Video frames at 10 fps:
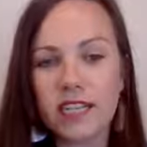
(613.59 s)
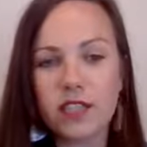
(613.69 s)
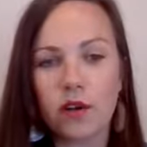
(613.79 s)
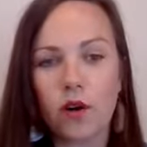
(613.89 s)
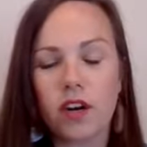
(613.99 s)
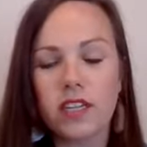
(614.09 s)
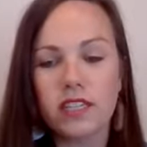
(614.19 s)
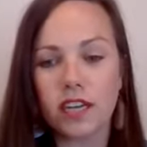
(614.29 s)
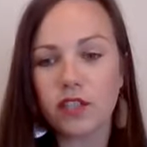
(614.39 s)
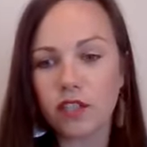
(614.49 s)
So our
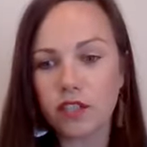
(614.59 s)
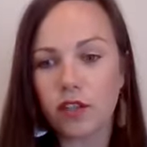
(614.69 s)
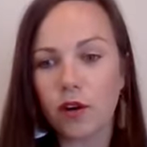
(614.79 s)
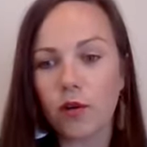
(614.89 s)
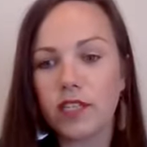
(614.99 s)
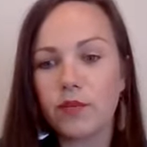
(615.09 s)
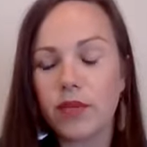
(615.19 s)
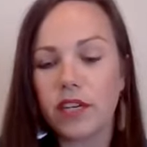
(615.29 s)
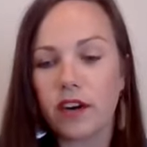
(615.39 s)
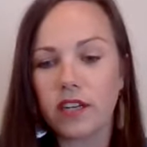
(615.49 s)
sessions are going to
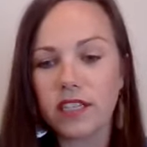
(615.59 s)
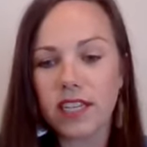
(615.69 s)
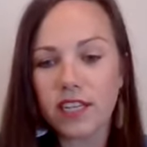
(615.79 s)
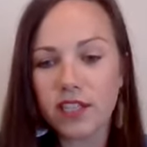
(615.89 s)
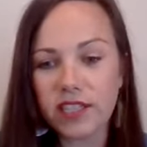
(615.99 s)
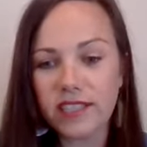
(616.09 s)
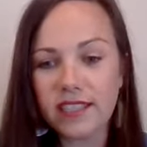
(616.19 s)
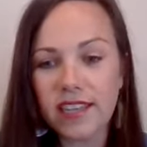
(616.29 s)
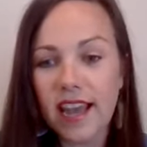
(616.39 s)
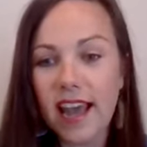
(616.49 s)
be our sessions.